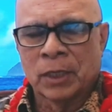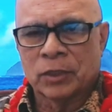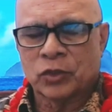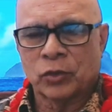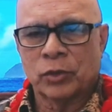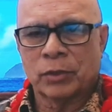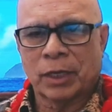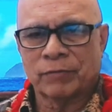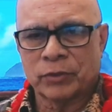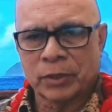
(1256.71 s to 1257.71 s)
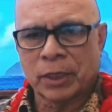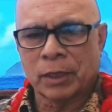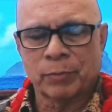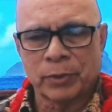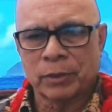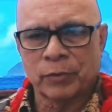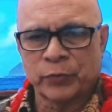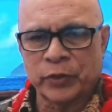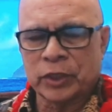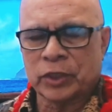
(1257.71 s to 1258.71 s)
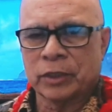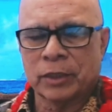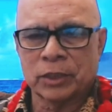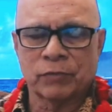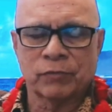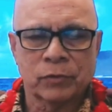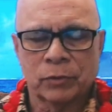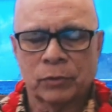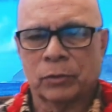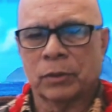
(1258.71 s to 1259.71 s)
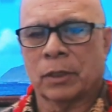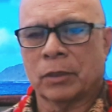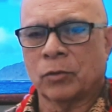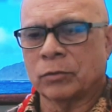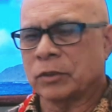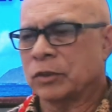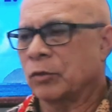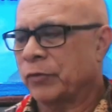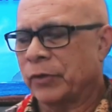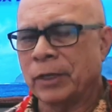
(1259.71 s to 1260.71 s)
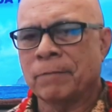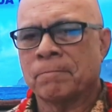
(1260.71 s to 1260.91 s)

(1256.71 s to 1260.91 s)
So you'd have to cut up a fish that you've caught so far.